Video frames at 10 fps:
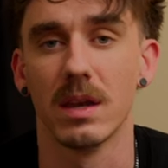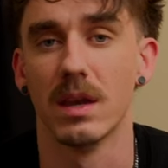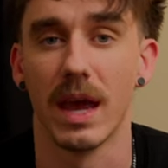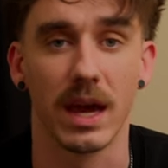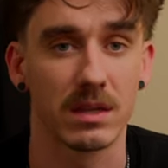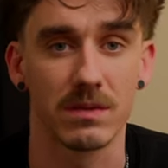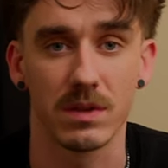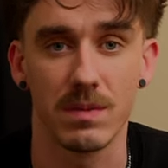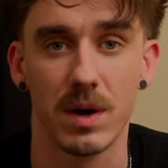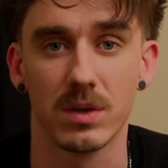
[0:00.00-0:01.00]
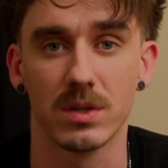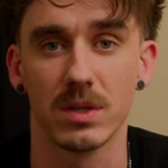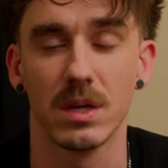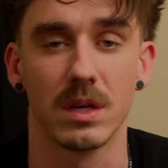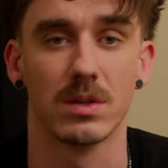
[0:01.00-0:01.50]
and actively
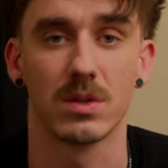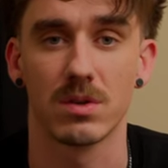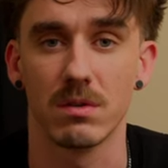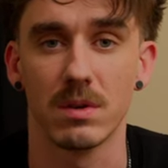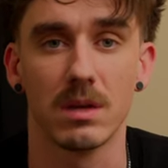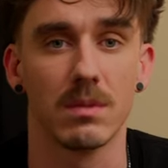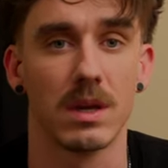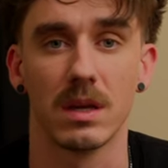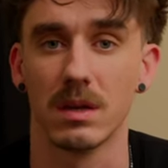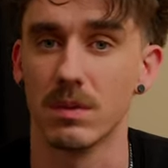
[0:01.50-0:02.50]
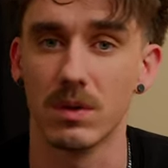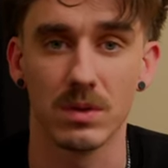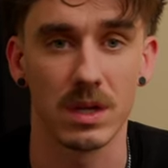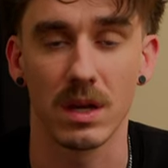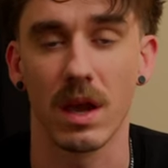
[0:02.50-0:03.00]
posting and streaming, making
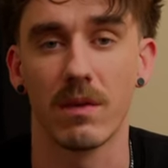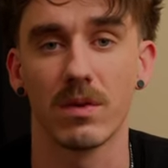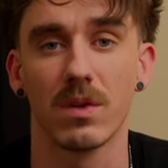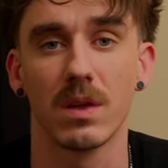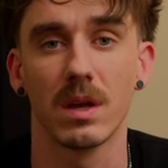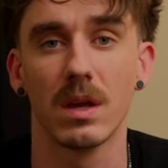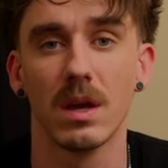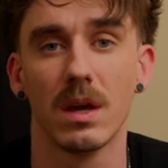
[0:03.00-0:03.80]
music, everything,